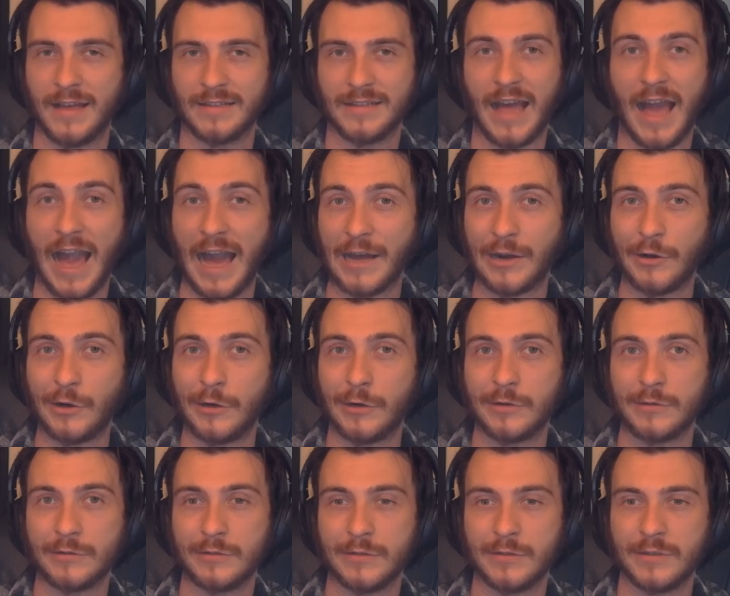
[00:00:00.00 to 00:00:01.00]
at
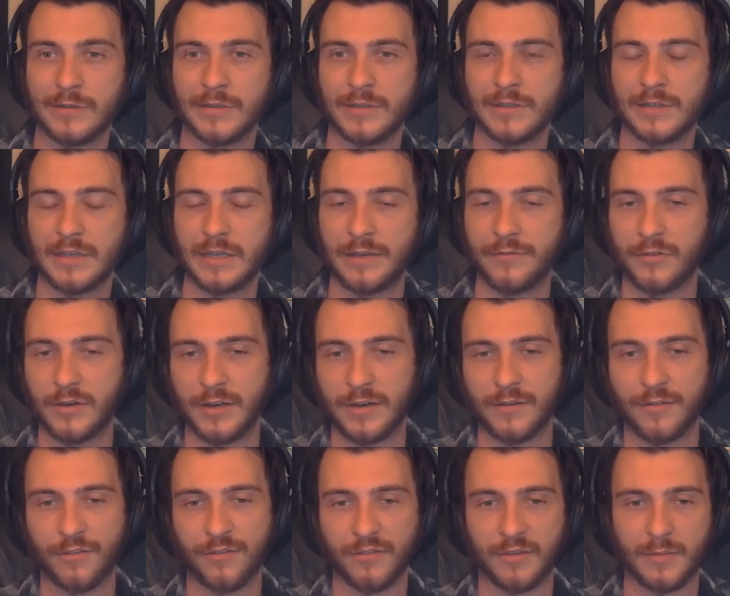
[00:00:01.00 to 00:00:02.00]
all, even
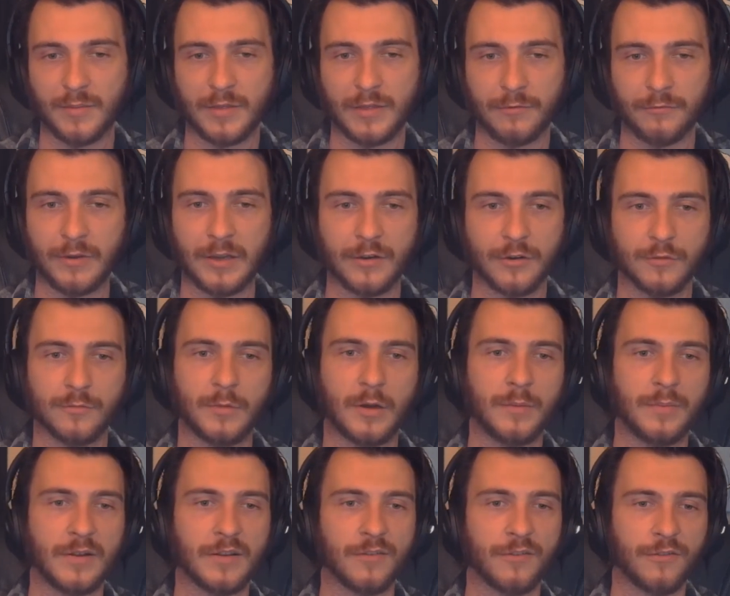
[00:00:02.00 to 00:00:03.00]
in some of the weaker
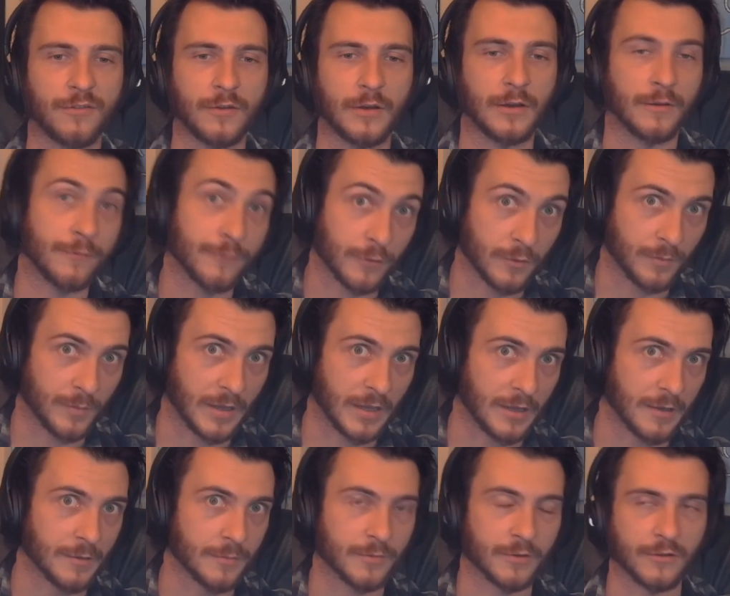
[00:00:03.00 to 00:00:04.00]
moments. Uh, for
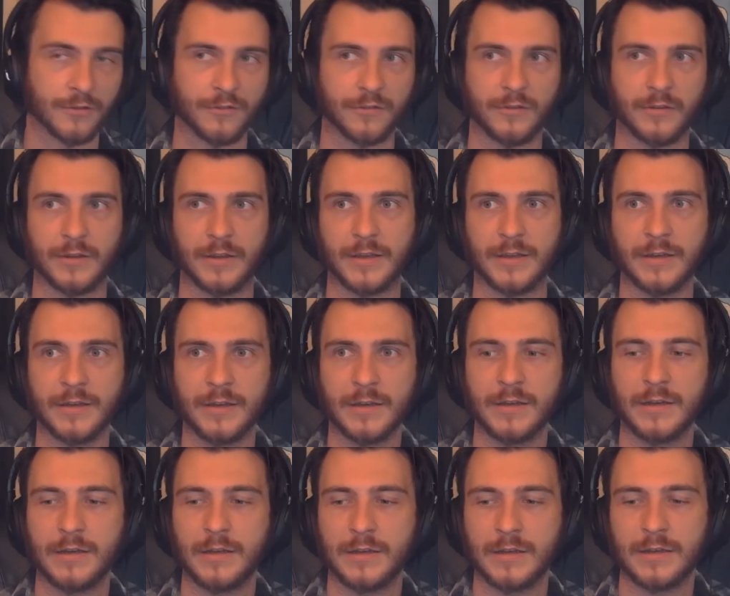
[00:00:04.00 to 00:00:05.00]
me personally,
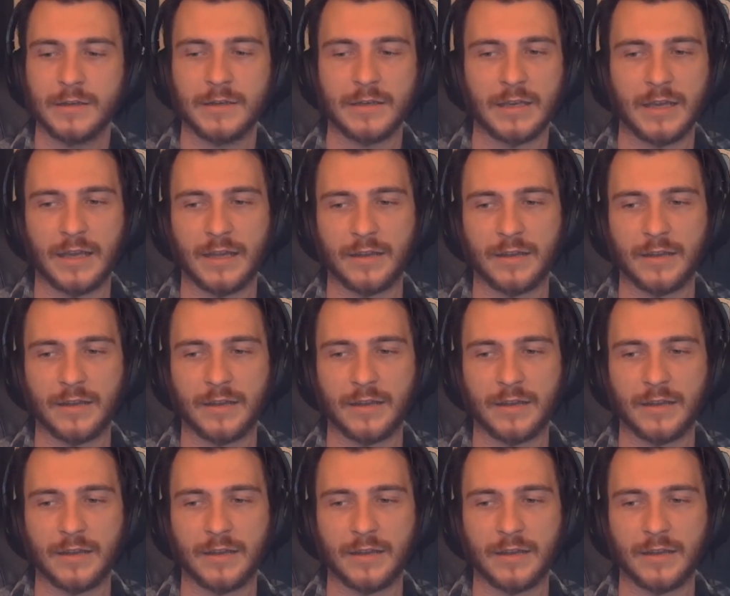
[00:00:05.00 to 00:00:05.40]
it